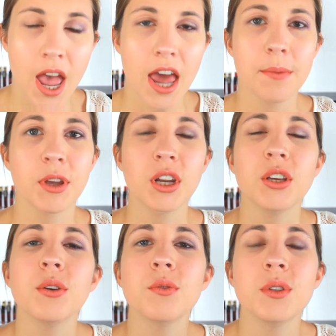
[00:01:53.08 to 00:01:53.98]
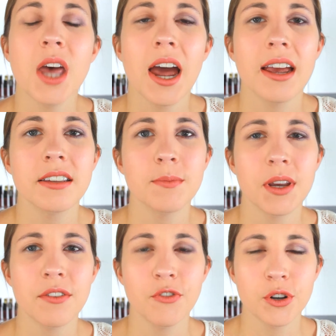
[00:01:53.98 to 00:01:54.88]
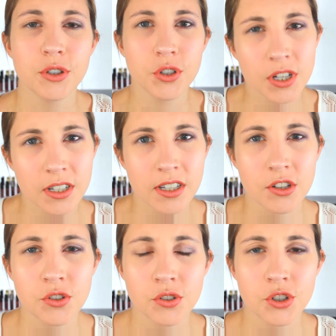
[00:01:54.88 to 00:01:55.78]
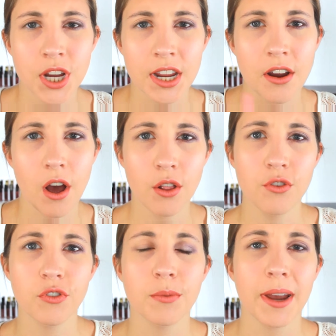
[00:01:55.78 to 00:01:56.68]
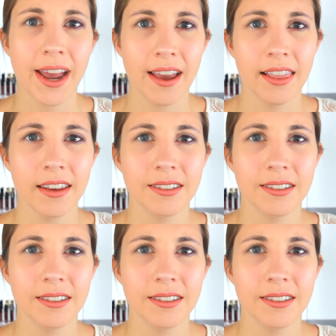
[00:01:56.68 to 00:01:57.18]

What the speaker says: I'm gonna use that as my first transition shade all over my eyelid.